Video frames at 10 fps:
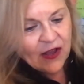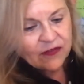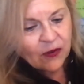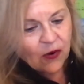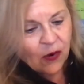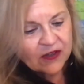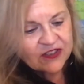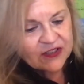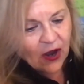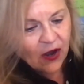The
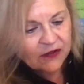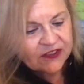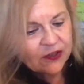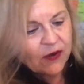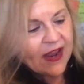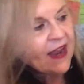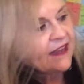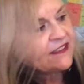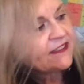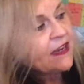horse also
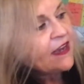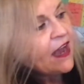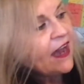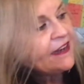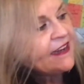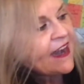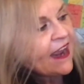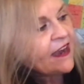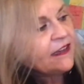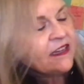has a
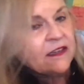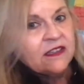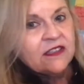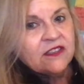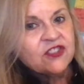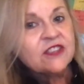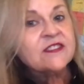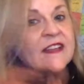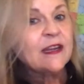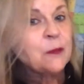neck, just
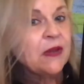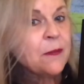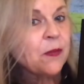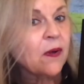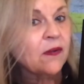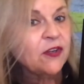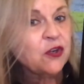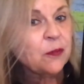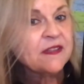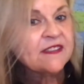like people.
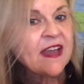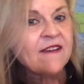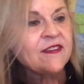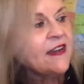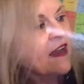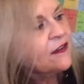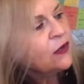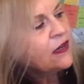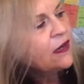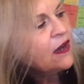Humans have a neck,
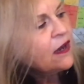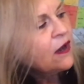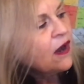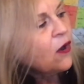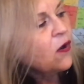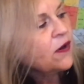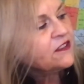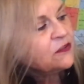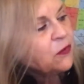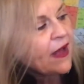a
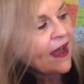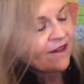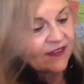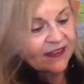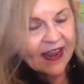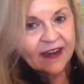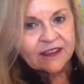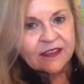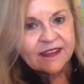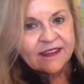horse will have a neck.
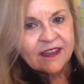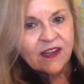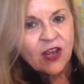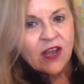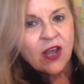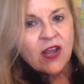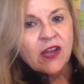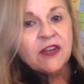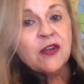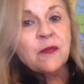
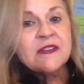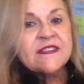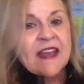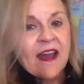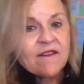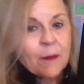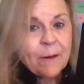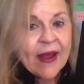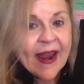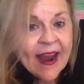Humans have a
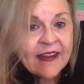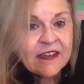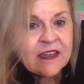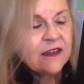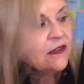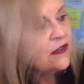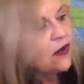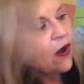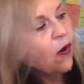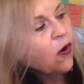back,
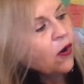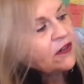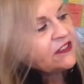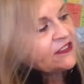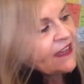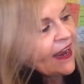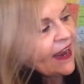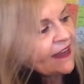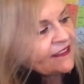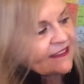a horse
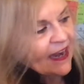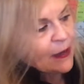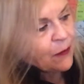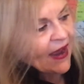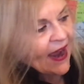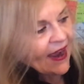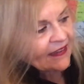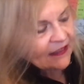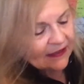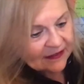has a back.